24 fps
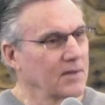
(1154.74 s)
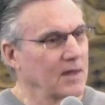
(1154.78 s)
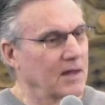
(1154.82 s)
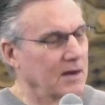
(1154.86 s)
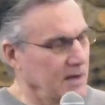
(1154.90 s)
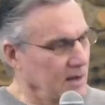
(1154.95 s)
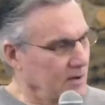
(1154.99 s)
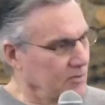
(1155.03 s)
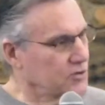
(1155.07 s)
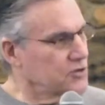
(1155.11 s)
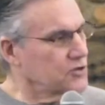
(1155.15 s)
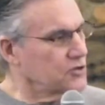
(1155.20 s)

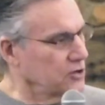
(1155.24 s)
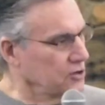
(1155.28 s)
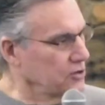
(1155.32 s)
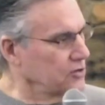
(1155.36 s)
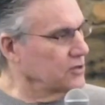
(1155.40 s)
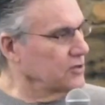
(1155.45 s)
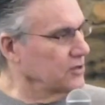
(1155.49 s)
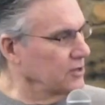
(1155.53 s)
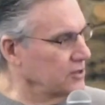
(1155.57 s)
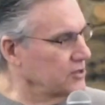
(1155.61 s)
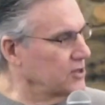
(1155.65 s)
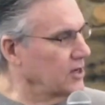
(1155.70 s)
that he was
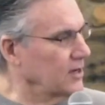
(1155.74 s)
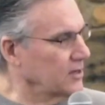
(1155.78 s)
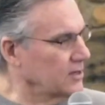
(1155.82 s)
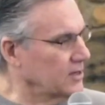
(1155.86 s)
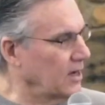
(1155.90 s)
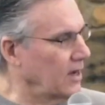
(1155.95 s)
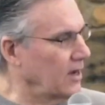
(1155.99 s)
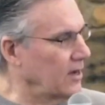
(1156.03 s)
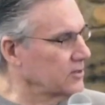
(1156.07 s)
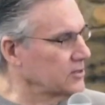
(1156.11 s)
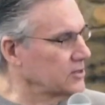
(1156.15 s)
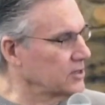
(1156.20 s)
choosing the
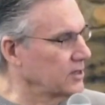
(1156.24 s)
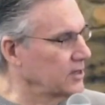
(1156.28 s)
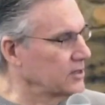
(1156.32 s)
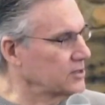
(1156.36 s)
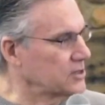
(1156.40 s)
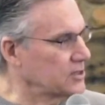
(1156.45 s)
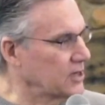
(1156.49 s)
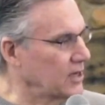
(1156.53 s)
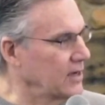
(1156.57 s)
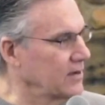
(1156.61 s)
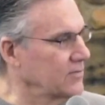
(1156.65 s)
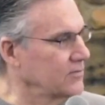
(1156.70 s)
Gentiles to
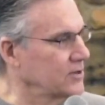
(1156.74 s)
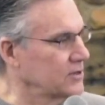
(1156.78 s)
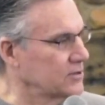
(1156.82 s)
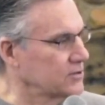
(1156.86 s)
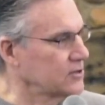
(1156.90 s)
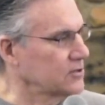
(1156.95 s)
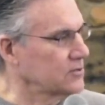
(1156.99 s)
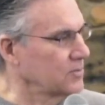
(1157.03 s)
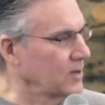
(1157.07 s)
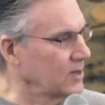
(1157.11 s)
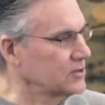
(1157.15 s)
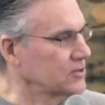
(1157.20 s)
get saved
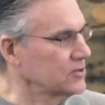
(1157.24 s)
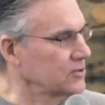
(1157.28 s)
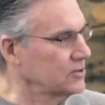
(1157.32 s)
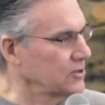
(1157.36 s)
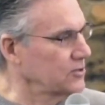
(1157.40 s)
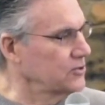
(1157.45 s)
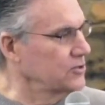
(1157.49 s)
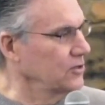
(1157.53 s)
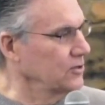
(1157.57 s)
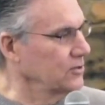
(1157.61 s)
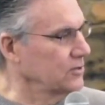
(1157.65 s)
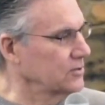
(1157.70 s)
just as much
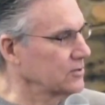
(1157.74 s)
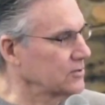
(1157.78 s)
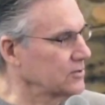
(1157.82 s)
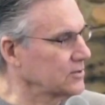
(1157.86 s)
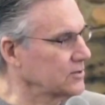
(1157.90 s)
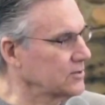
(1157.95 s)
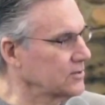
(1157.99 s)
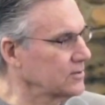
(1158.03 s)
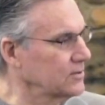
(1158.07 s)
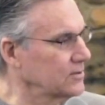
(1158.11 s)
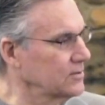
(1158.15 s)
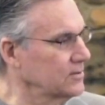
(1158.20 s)
as the
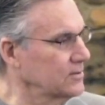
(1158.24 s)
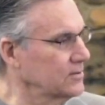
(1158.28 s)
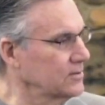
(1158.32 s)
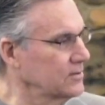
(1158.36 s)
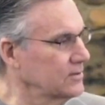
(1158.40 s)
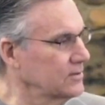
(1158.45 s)
Jews.